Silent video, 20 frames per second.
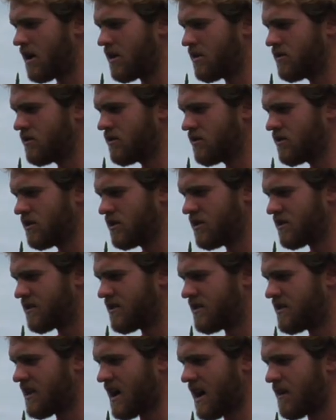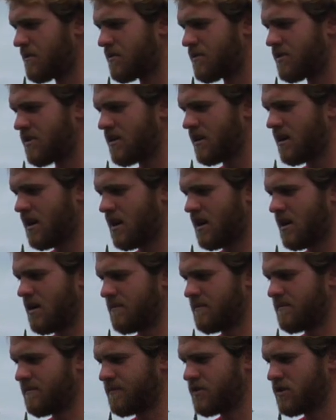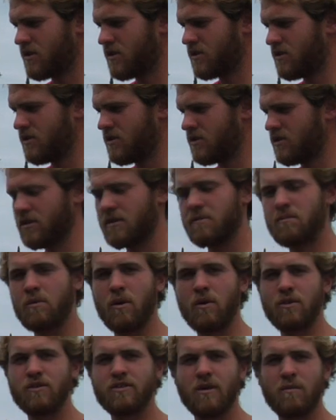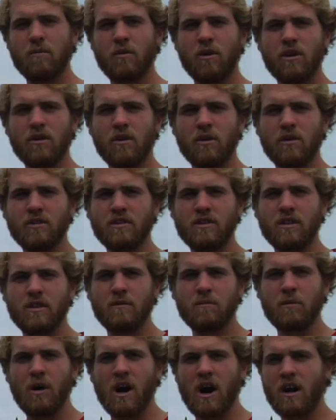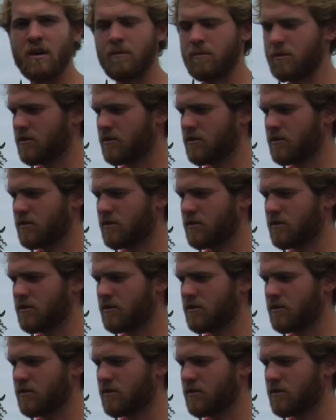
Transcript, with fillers: Usually just depth. So they're usually both somewhat close to the bottom.